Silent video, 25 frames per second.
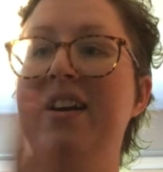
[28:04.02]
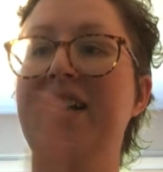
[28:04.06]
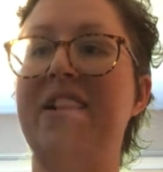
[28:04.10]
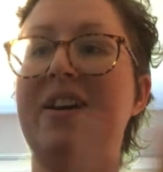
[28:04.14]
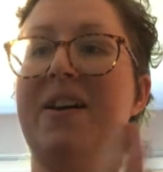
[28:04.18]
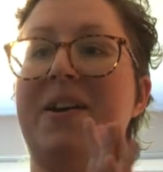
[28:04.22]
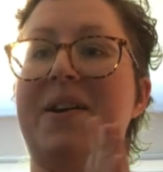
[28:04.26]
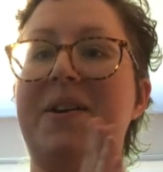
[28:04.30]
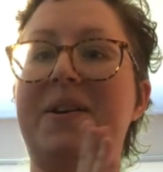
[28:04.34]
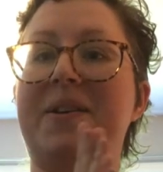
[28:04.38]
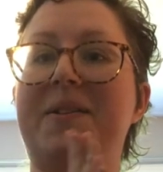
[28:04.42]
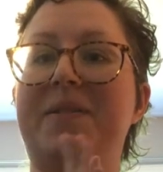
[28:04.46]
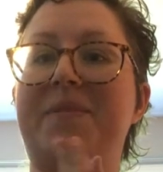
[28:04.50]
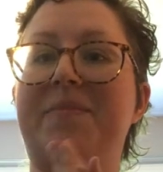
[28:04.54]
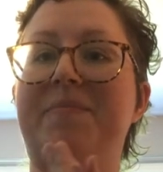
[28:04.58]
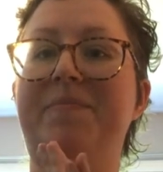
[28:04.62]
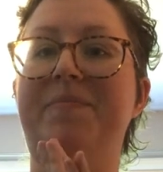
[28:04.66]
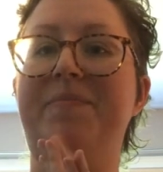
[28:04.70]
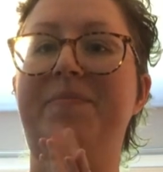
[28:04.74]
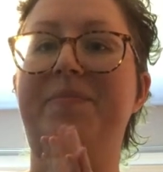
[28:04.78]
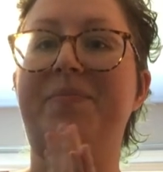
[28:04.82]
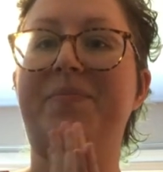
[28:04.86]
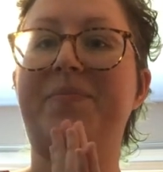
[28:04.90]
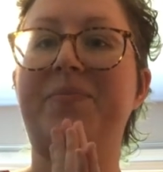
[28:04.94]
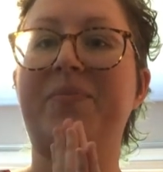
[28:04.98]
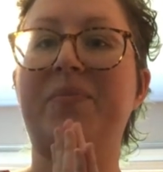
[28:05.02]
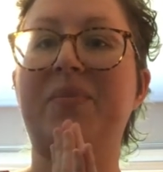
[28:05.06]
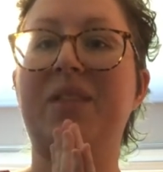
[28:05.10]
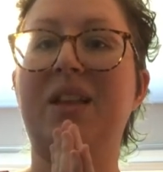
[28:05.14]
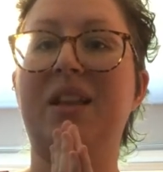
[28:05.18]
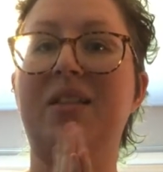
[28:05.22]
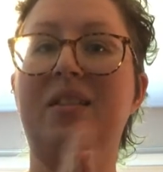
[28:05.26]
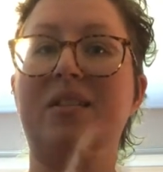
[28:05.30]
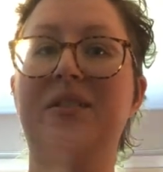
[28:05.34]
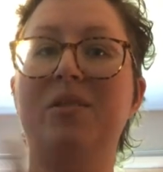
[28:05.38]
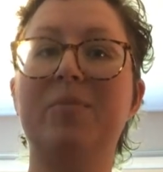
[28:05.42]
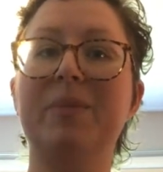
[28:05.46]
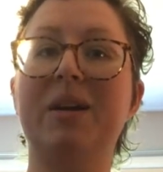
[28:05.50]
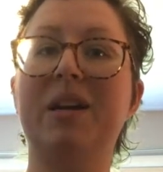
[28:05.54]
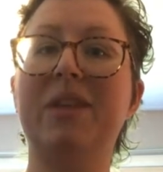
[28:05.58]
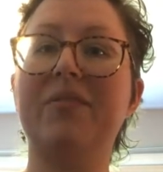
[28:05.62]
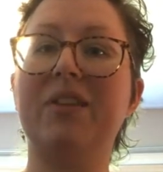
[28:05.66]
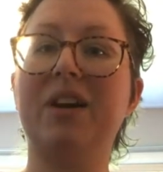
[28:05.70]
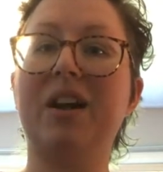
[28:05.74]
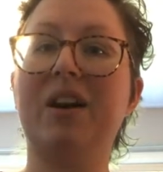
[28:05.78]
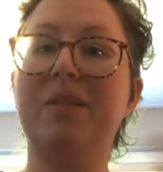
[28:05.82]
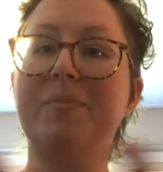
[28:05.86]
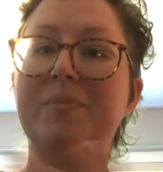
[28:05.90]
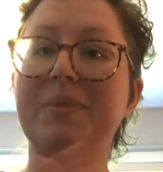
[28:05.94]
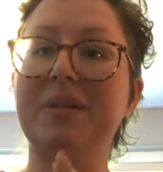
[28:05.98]
A little bit of
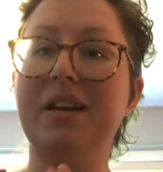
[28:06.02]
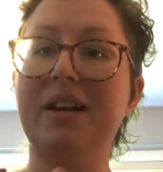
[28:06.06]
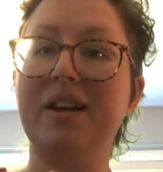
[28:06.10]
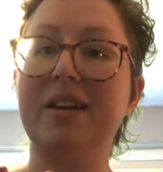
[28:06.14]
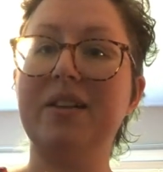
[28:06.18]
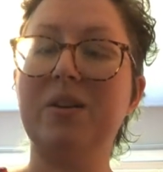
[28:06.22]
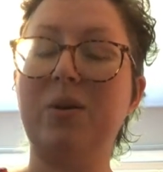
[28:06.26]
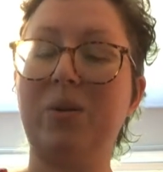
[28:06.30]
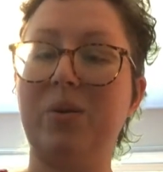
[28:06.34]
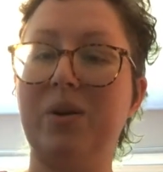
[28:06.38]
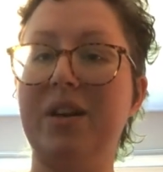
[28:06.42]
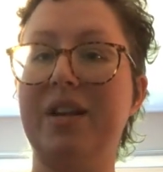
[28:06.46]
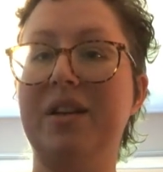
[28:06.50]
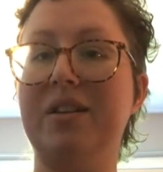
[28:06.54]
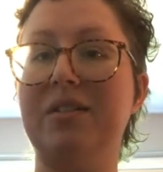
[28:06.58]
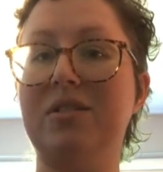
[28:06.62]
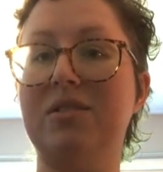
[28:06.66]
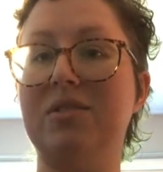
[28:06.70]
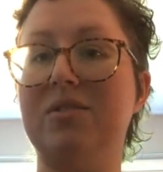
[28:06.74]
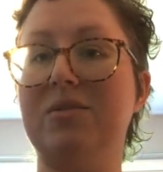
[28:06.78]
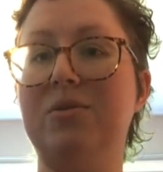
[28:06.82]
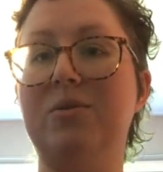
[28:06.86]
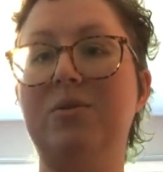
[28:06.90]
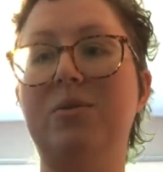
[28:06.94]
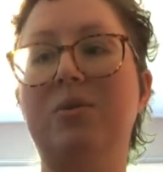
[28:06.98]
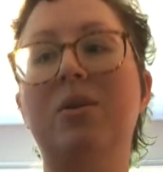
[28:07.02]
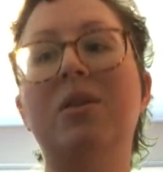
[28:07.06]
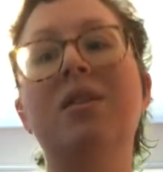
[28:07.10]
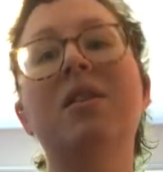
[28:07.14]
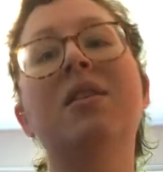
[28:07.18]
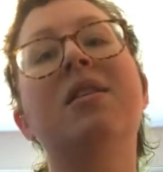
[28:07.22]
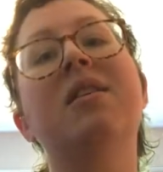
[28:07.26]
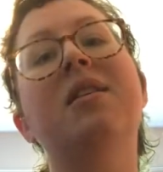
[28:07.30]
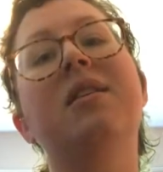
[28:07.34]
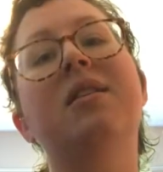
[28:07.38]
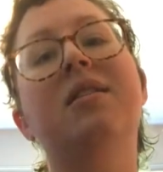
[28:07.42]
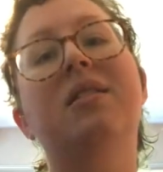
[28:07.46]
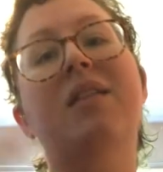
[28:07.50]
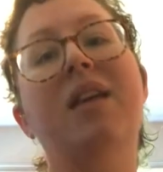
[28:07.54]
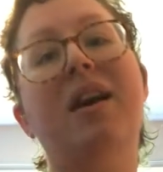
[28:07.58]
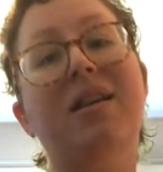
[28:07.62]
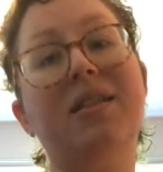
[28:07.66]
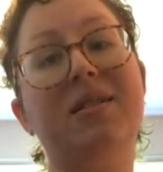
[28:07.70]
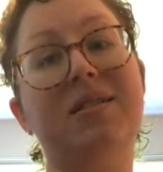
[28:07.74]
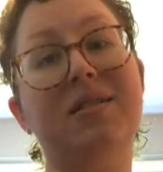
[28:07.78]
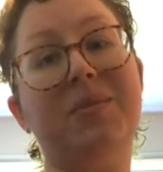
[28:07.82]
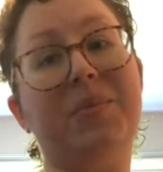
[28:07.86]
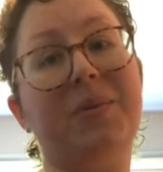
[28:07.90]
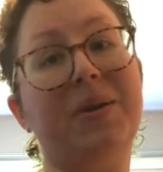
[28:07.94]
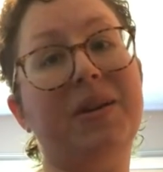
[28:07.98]
an update going into
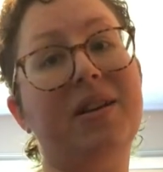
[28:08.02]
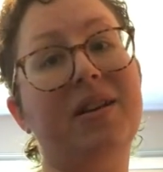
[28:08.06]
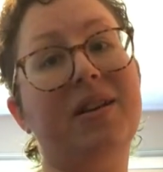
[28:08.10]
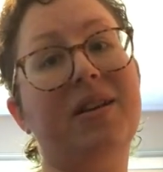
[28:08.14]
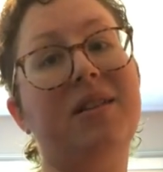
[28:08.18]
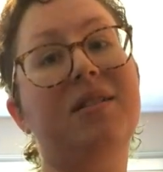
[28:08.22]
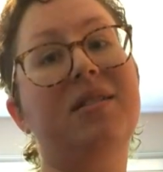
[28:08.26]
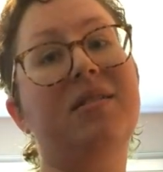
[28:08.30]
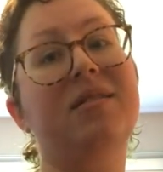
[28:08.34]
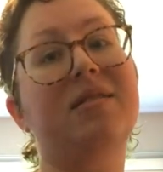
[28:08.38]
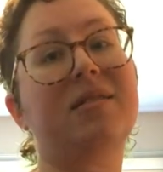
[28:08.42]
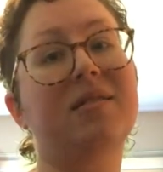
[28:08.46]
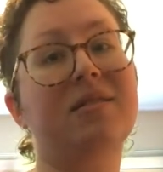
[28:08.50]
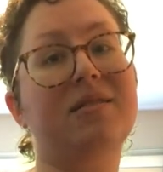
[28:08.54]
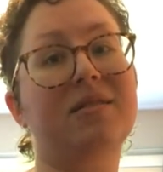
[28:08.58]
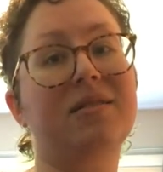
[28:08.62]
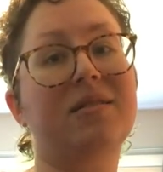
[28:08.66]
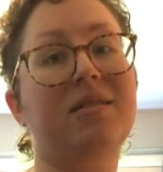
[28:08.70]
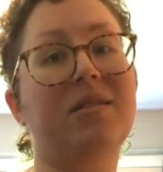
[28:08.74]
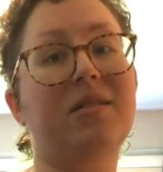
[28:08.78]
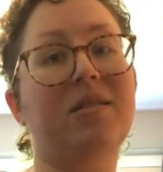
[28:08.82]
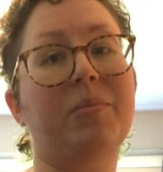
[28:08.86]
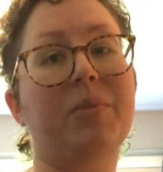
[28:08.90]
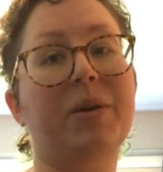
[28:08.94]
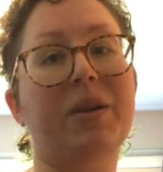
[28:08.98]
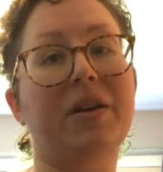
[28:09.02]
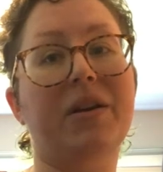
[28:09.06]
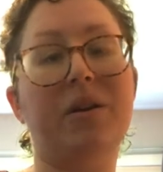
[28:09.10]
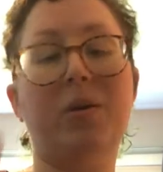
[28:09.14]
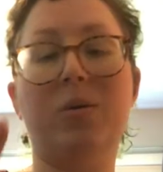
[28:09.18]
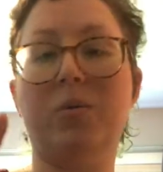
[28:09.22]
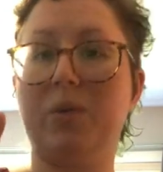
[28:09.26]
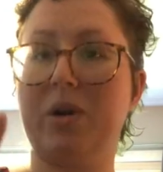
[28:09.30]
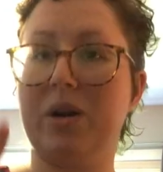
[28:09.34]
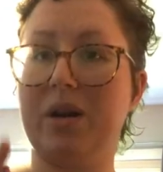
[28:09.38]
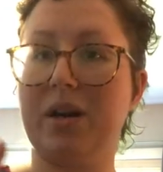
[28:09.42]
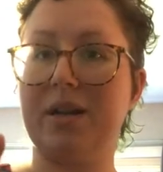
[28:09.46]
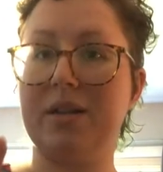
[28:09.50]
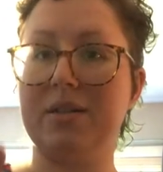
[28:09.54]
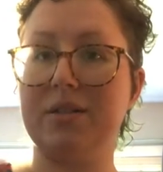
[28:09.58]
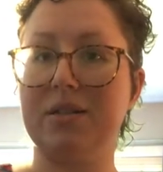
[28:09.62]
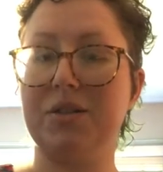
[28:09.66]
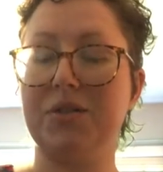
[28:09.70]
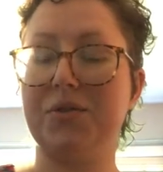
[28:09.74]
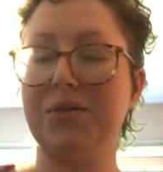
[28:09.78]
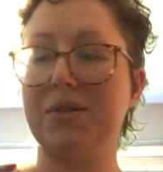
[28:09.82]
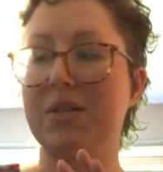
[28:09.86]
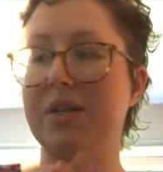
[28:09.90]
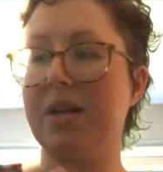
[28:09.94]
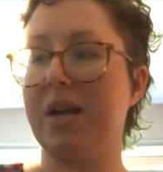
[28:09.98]
next week. This is gonna be where it gets
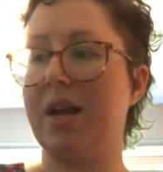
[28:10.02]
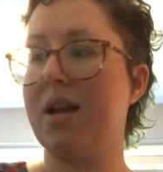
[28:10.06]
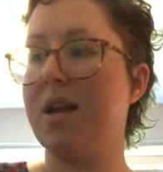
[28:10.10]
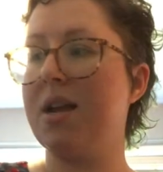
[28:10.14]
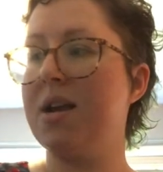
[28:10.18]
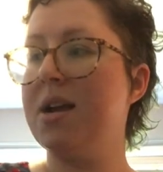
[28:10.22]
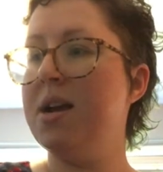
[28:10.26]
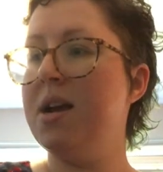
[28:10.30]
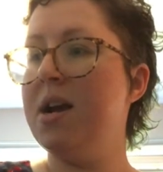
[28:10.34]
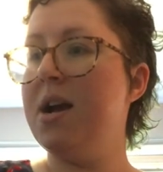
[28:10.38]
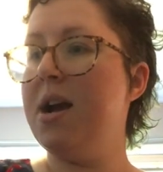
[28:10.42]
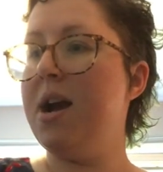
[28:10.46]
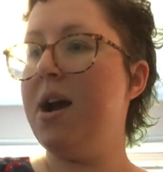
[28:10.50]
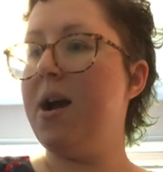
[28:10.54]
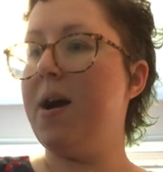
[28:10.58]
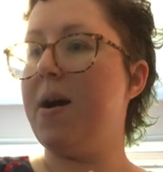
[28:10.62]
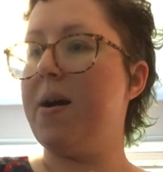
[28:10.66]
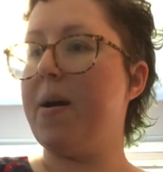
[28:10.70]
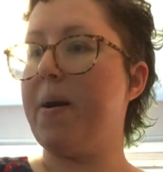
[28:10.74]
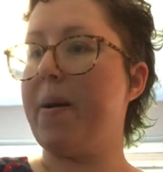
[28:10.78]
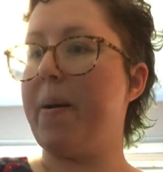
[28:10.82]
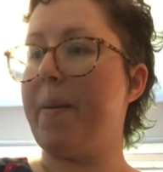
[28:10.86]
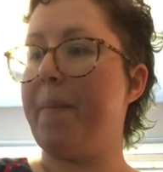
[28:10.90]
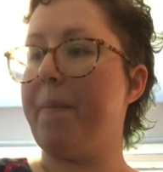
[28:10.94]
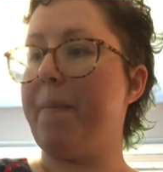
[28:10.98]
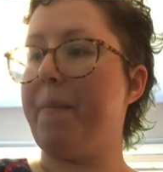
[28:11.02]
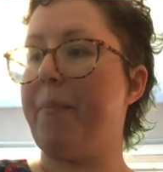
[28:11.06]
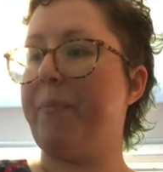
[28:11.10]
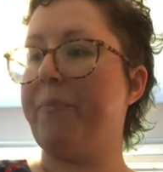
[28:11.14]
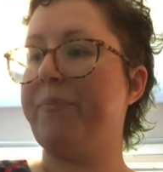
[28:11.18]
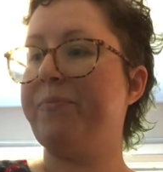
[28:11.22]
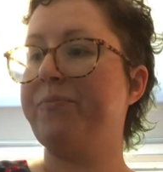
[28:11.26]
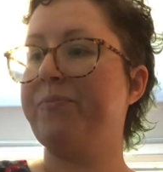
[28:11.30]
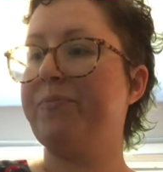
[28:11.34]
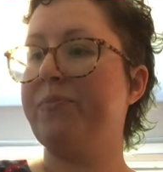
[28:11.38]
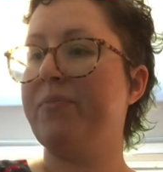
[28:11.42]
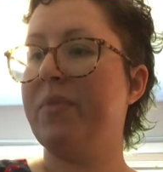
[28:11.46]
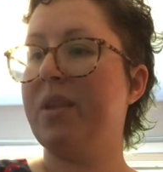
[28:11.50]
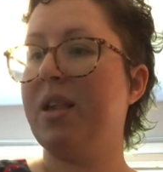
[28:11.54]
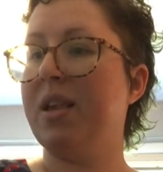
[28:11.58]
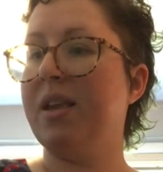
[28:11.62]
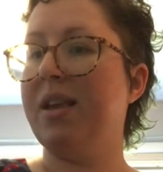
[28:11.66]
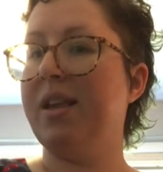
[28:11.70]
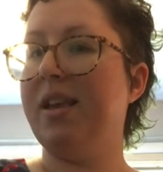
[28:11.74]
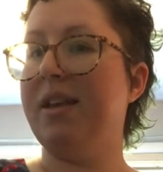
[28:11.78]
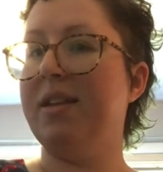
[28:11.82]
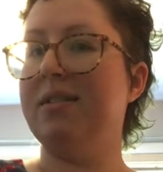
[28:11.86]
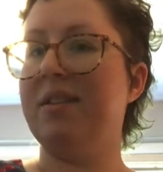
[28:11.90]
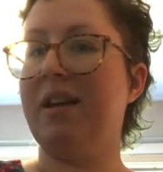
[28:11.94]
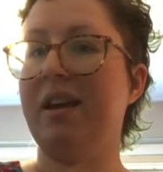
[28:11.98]
interesting.
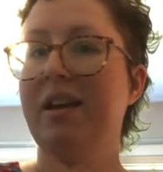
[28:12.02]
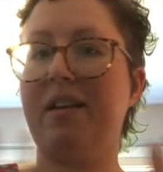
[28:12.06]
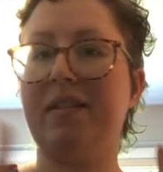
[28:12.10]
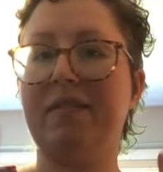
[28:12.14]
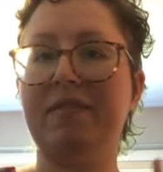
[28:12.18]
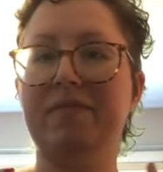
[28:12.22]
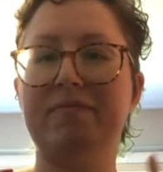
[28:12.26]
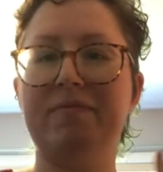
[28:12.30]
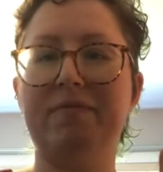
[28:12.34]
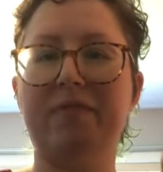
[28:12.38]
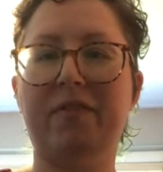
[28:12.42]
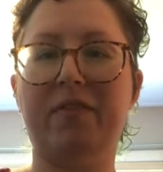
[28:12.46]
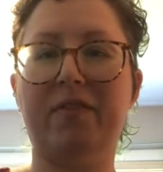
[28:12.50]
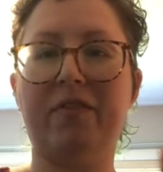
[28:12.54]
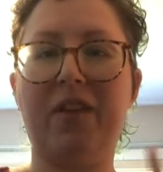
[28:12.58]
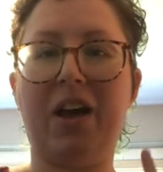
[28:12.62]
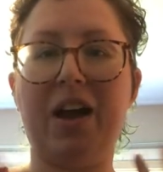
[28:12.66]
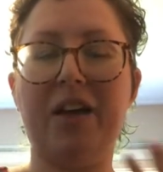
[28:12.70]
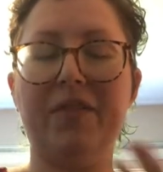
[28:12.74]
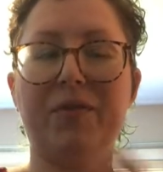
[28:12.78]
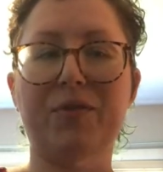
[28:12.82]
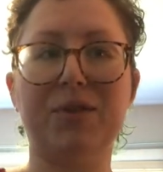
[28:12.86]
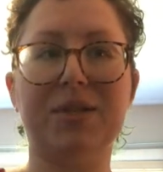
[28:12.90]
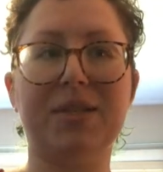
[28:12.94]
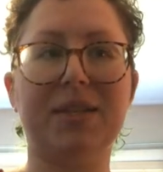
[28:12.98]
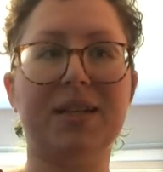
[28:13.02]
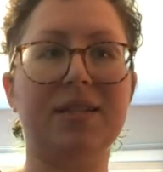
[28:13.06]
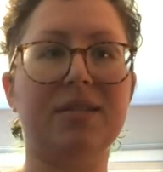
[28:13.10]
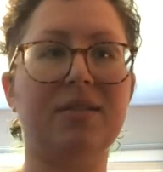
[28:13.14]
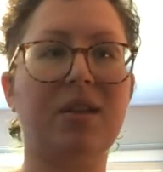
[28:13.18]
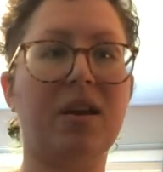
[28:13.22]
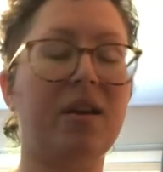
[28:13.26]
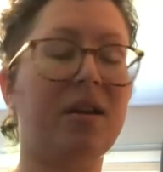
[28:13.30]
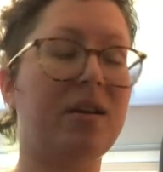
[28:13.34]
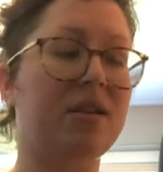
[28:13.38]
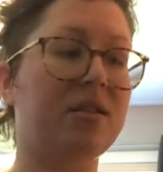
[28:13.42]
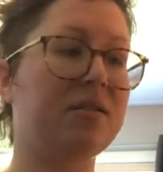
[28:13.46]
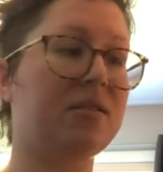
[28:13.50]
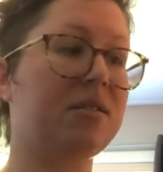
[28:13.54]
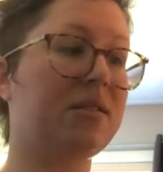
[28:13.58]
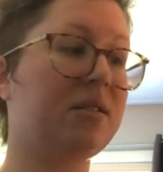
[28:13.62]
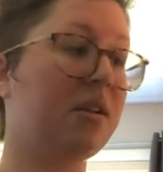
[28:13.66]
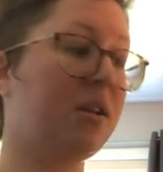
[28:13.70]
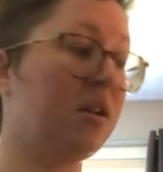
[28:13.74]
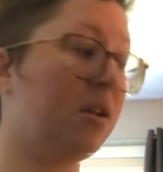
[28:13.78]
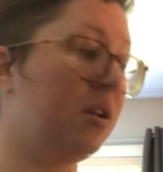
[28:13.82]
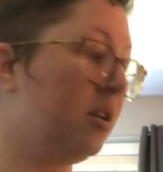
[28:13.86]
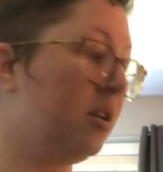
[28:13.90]
In like 5 or 6 days,